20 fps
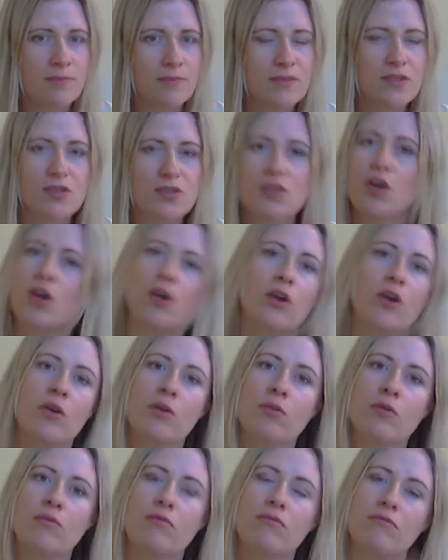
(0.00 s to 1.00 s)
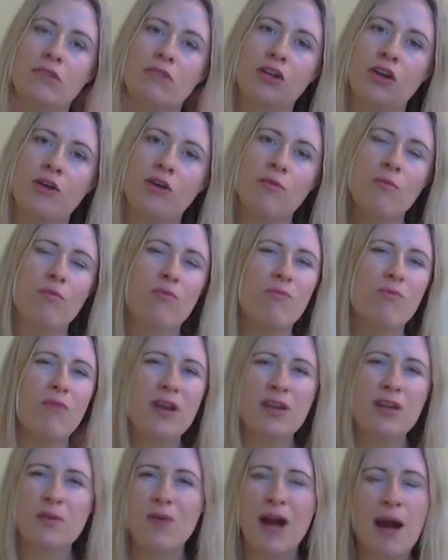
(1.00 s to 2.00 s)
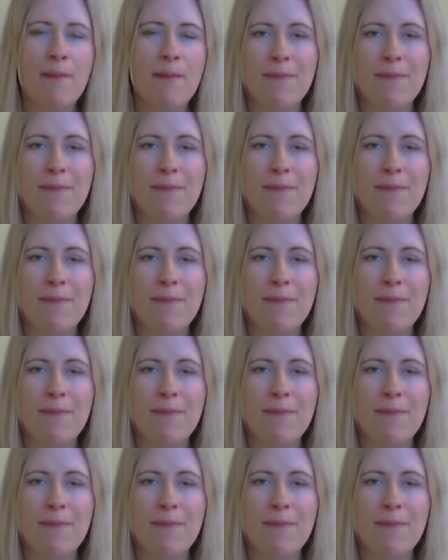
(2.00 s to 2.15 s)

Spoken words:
So, you know, when you are